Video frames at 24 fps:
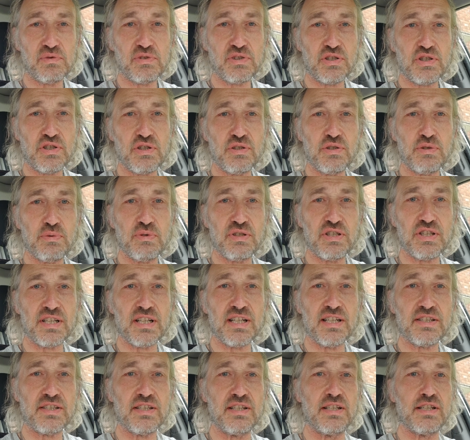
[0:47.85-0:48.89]
As soon as we
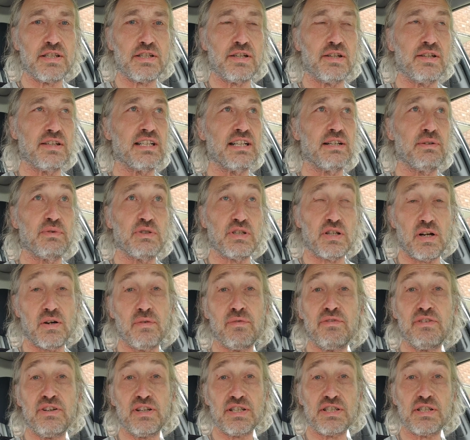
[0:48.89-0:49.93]
started this lockdown, it was
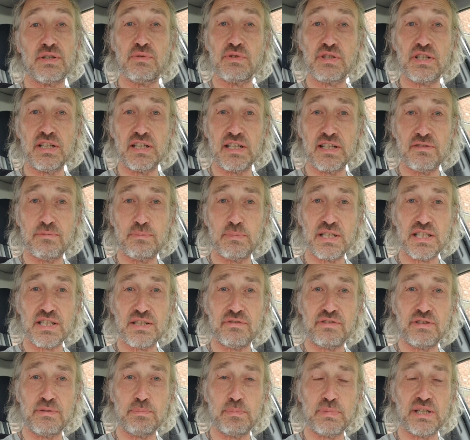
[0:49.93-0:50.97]
obvious it was going to have
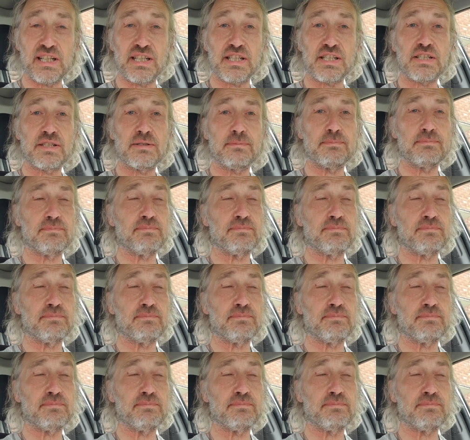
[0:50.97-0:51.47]
massive impacts.